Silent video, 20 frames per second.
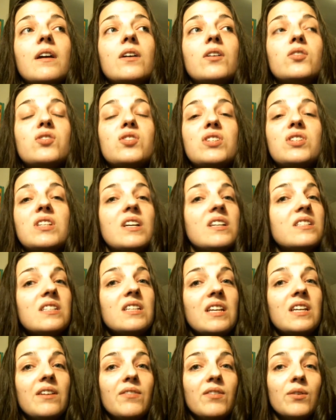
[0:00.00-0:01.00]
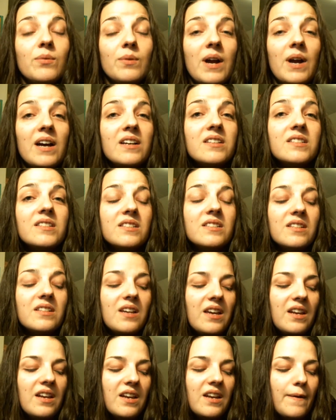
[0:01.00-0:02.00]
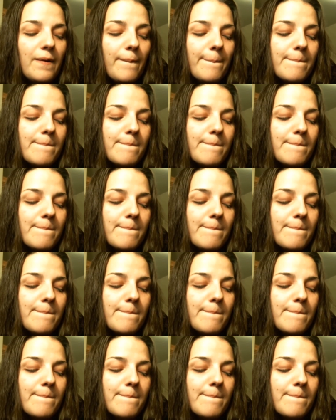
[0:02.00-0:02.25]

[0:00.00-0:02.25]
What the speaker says: she doesn't give it a rest. And